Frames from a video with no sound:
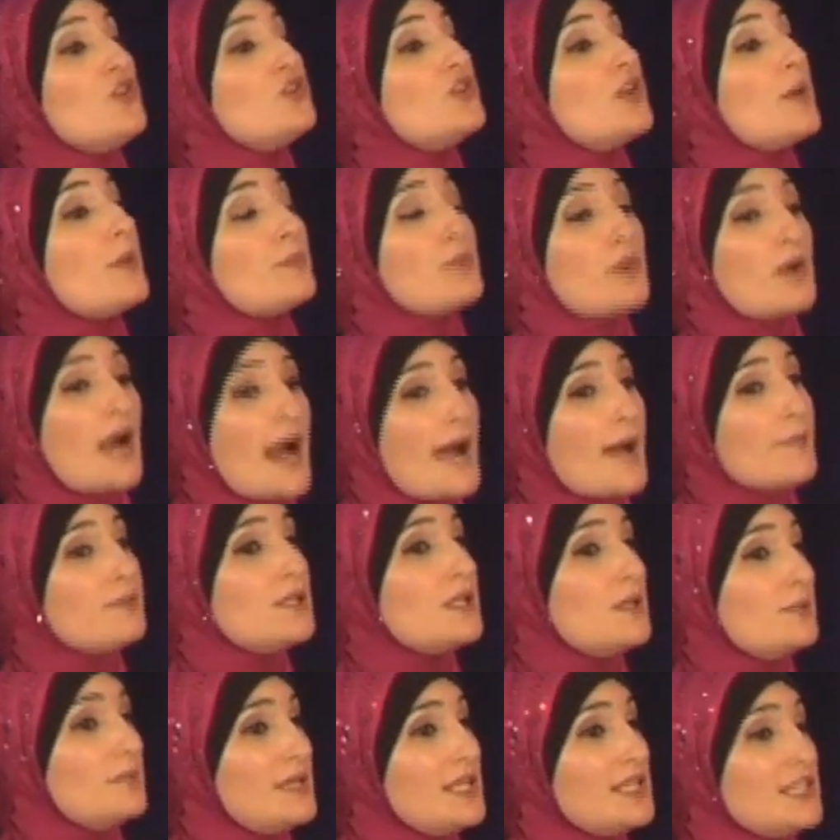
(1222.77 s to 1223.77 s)
The
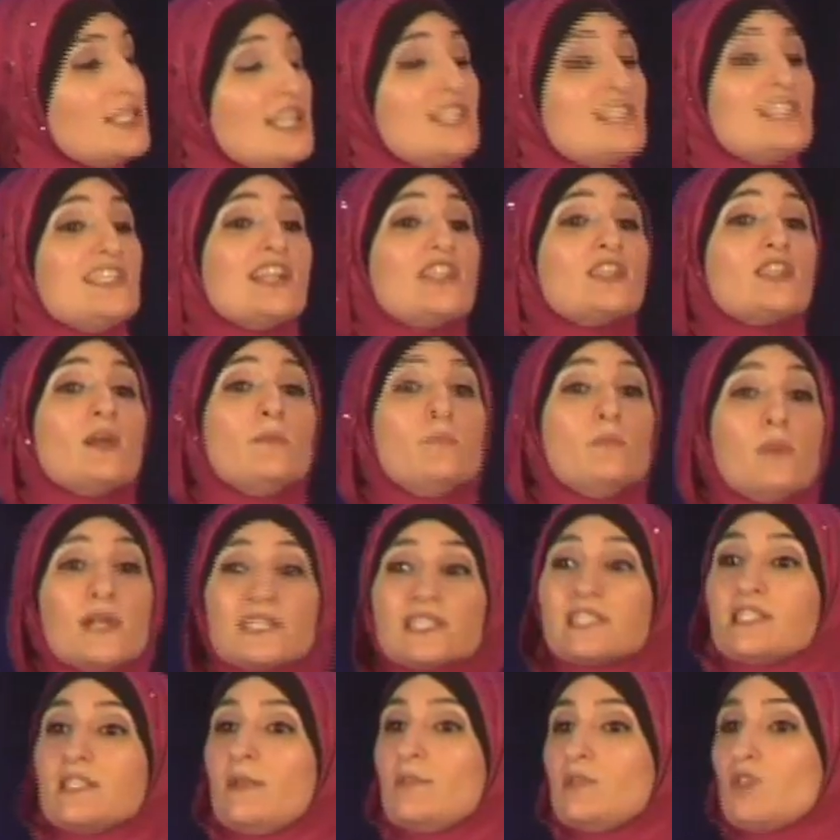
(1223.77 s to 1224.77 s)
problem is that the
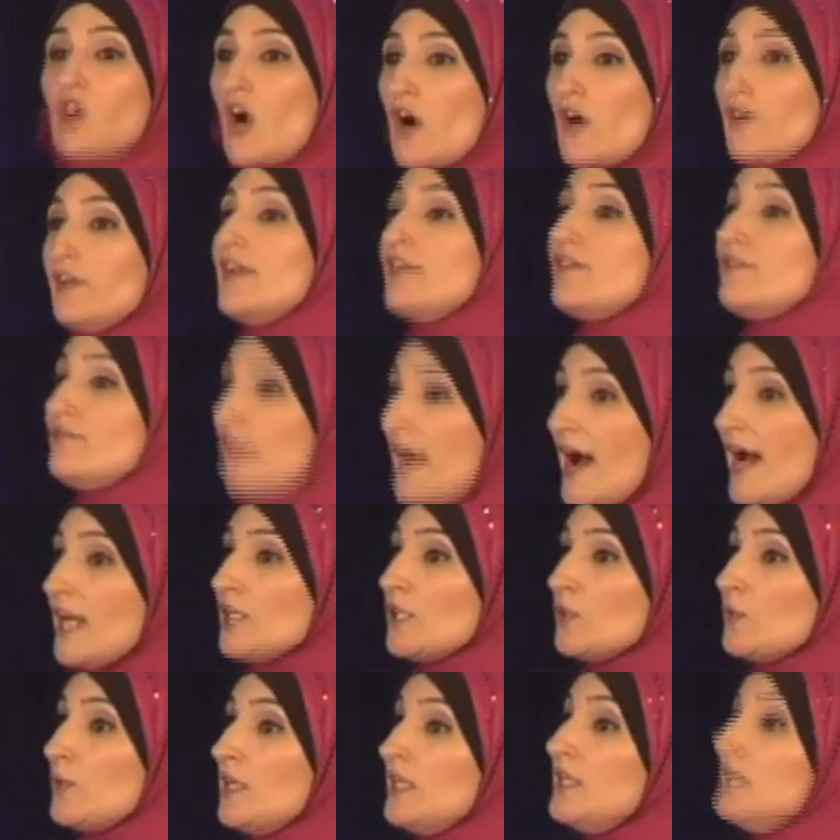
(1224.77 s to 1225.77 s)
Muslims aren't
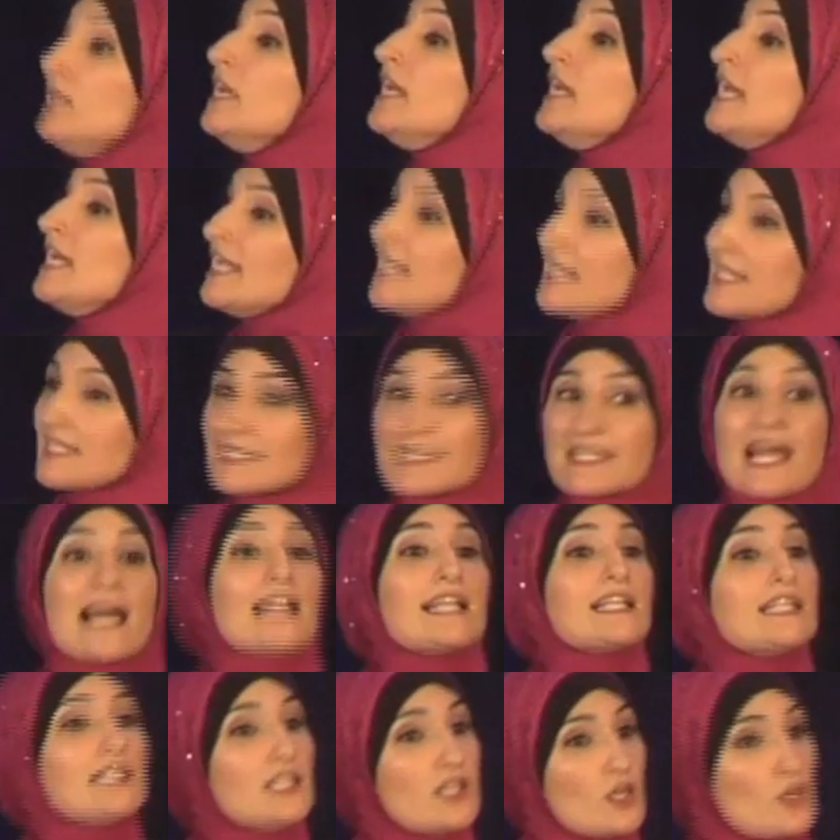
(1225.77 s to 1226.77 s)
following
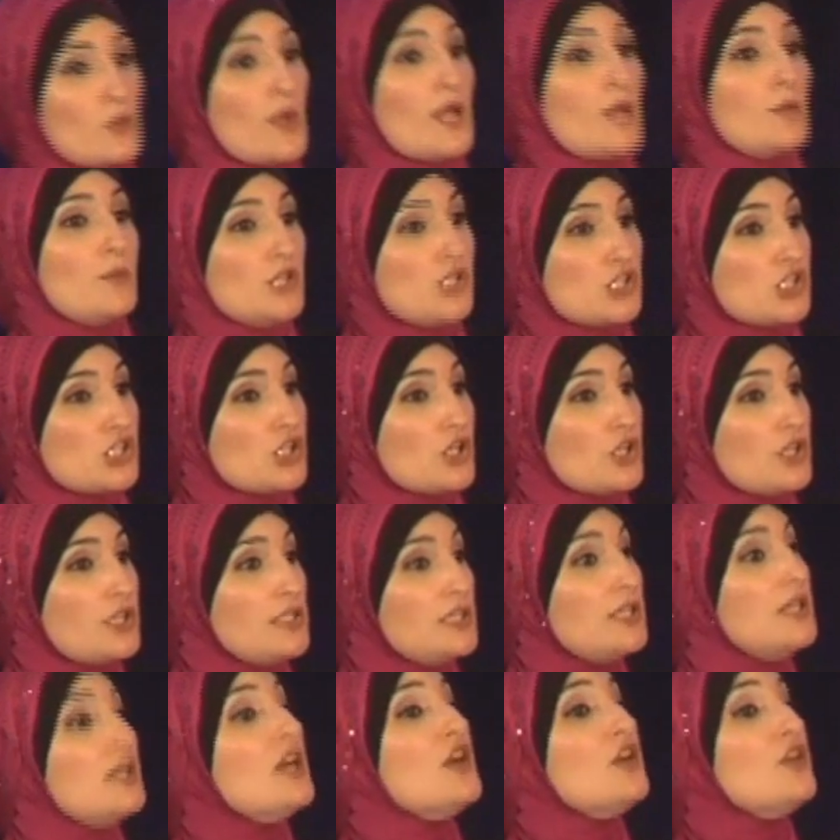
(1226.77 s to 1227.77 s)
exactly the way we
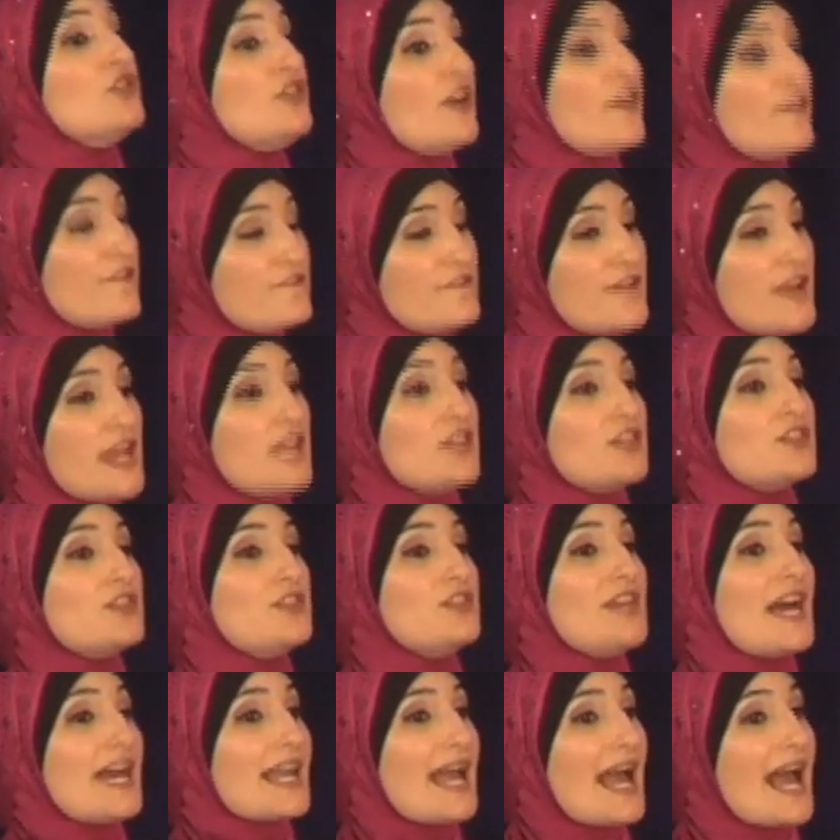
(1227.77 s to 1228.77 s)
should, the faith
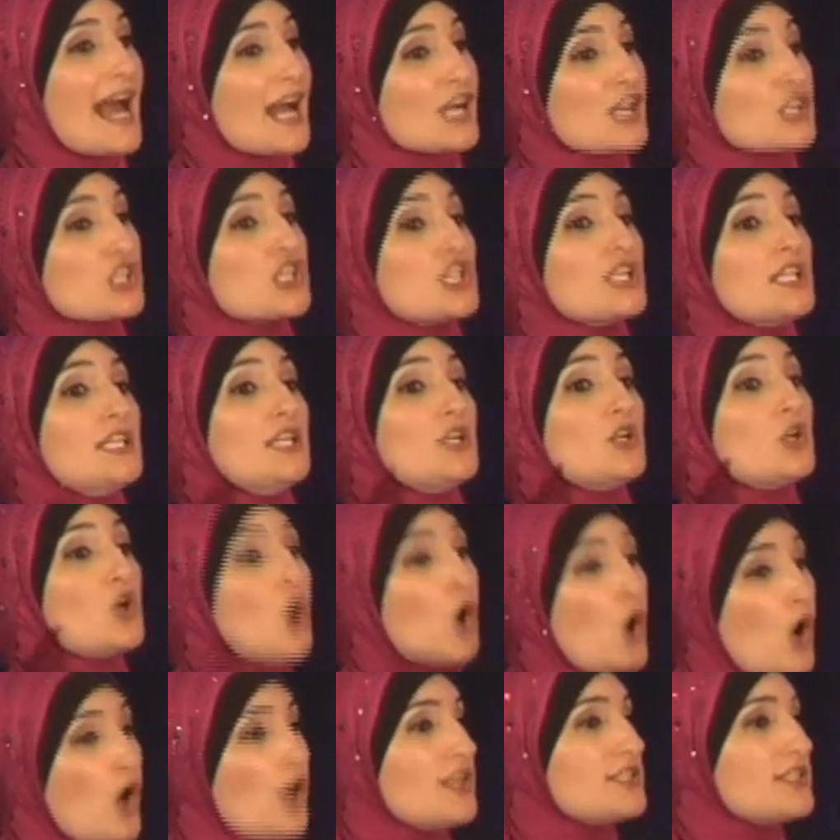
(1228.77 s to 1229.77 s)
that actually
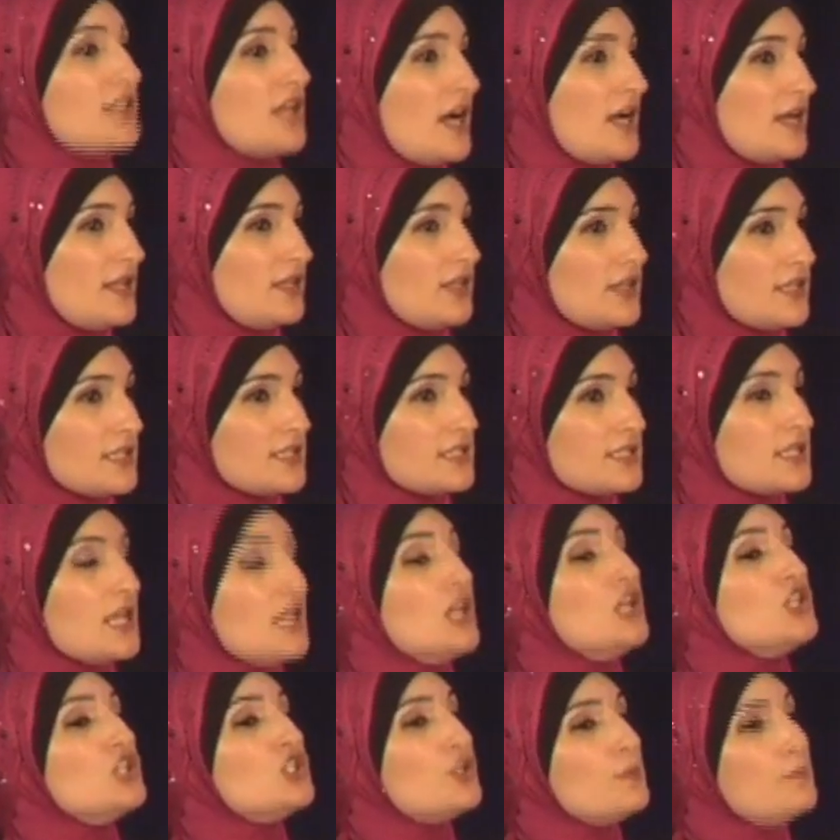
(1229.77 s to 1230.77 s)
calls on us
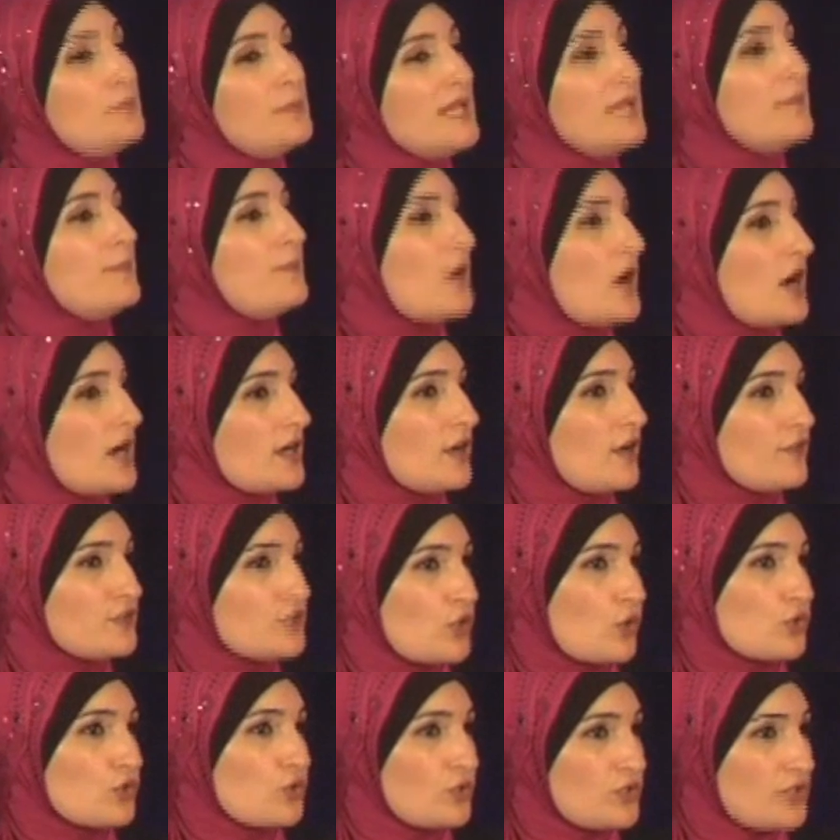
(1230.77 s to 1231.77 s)
to be part of
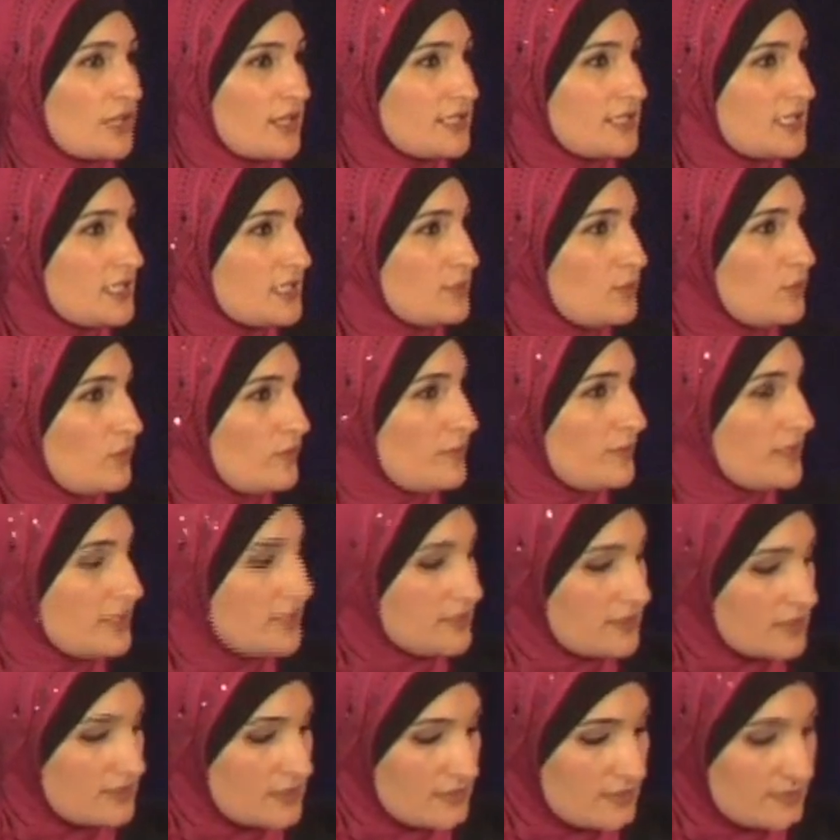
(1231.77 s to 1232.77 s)
social justice
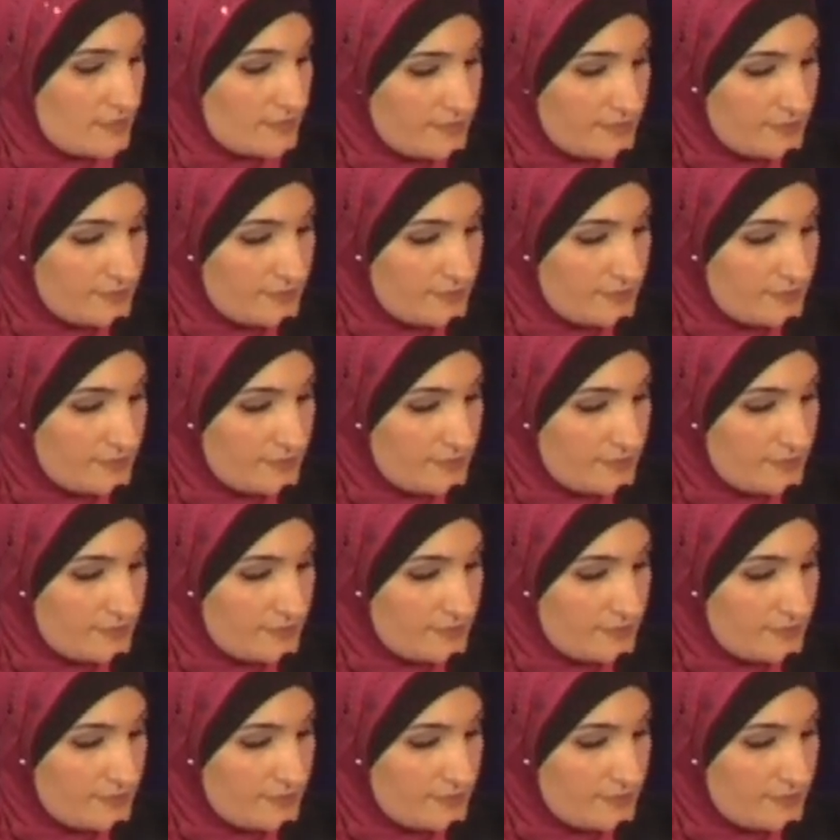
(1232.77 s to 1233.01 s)
movements.